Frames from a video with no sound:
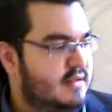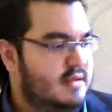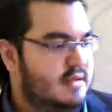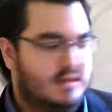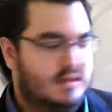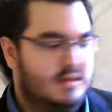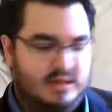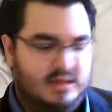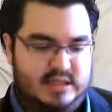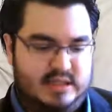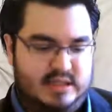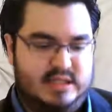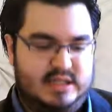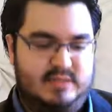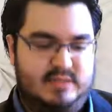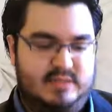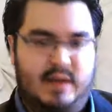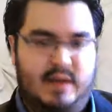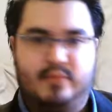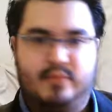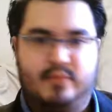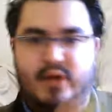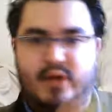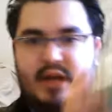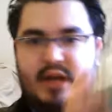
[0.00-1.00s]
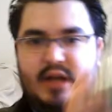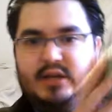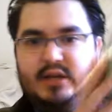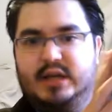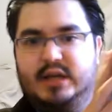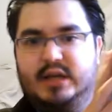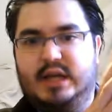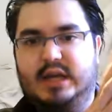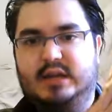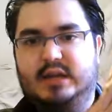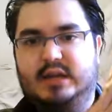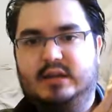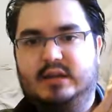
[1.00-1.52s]
This is my brain
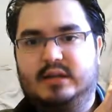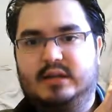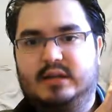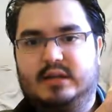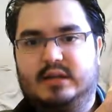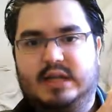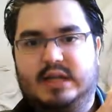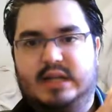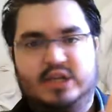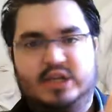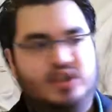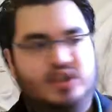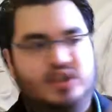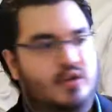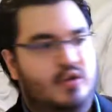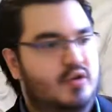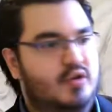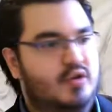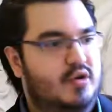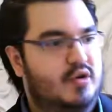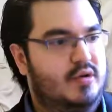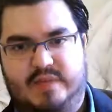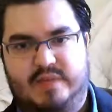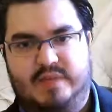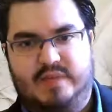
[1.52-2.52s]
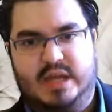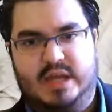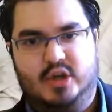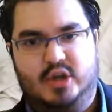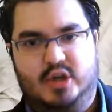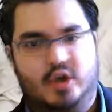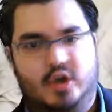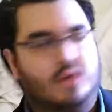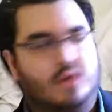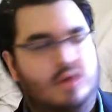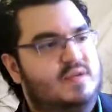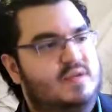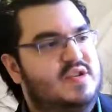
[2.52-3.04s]
again that I showed you. There you
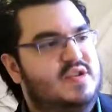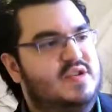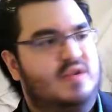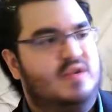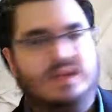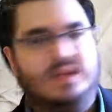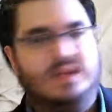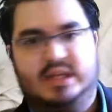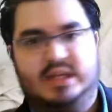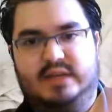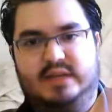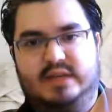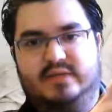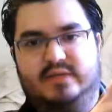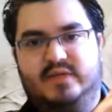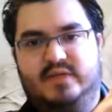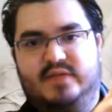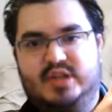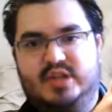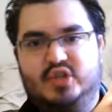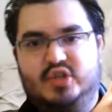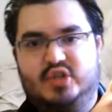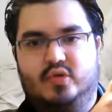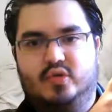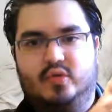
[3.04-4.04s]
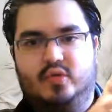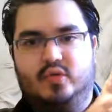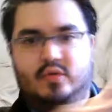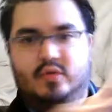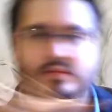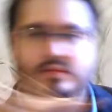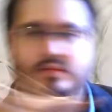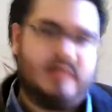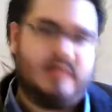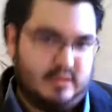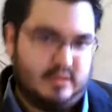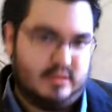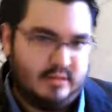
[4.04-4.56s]
go. So
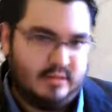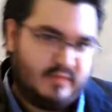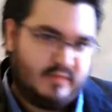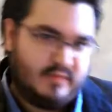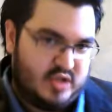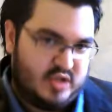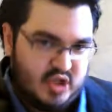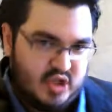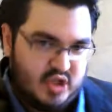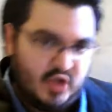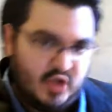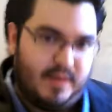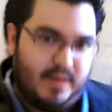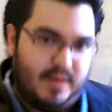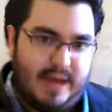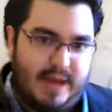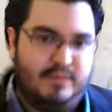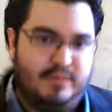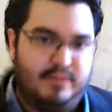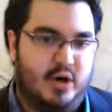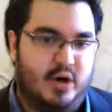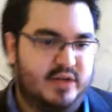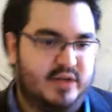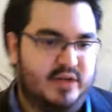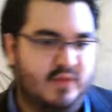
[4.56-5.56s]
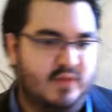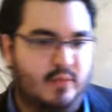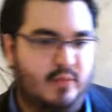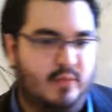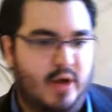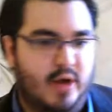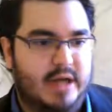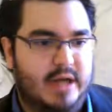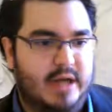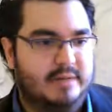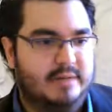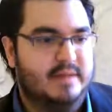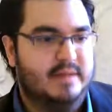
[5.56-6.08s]
just the back part of the
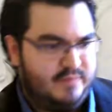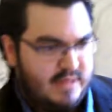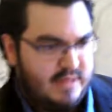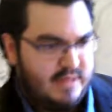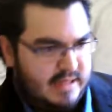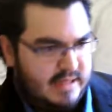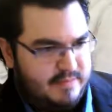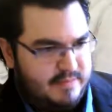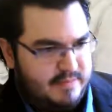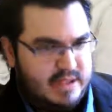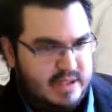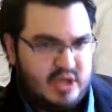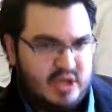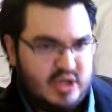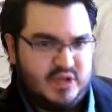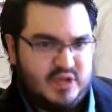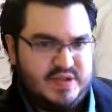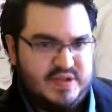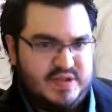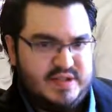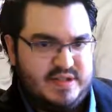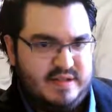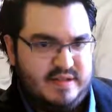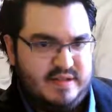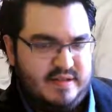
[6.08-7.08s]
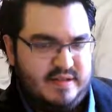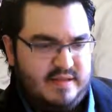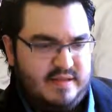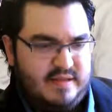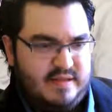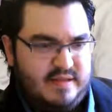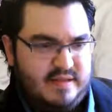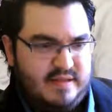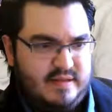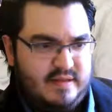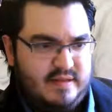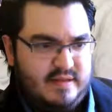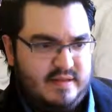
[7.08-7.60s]
brain, because
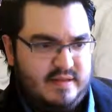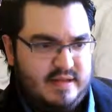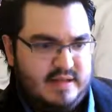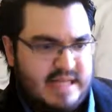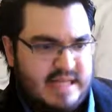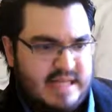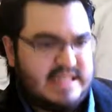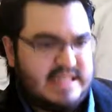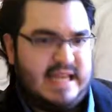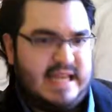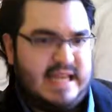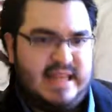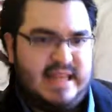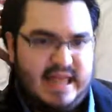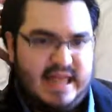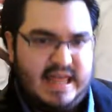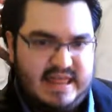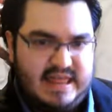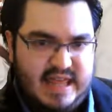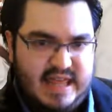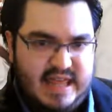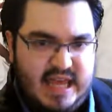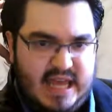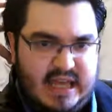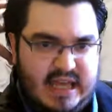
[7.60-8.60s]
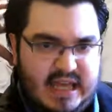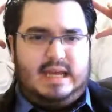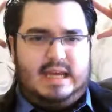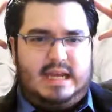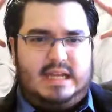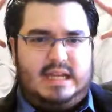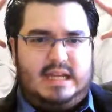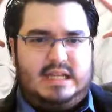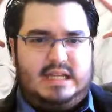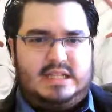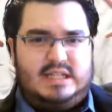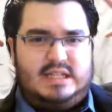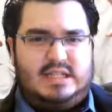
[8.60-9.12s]
yes, and then
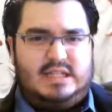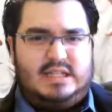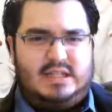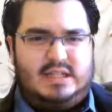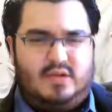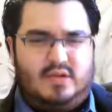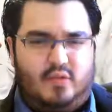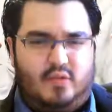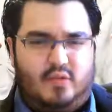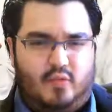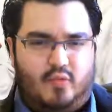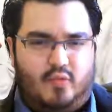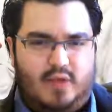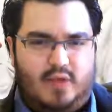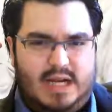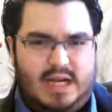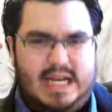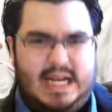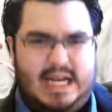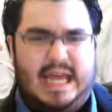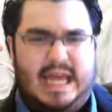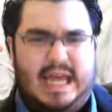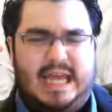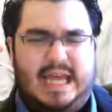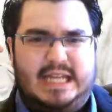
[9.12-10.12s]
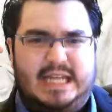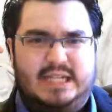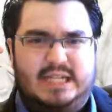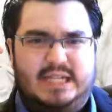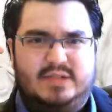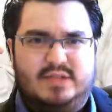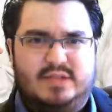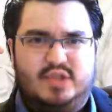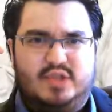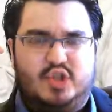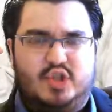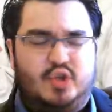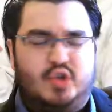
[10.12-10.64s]
it is relayed
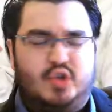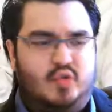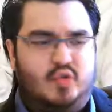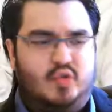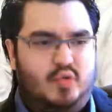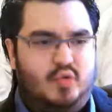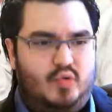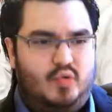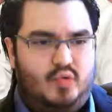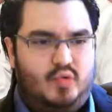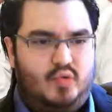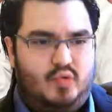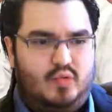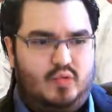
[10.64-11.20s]
through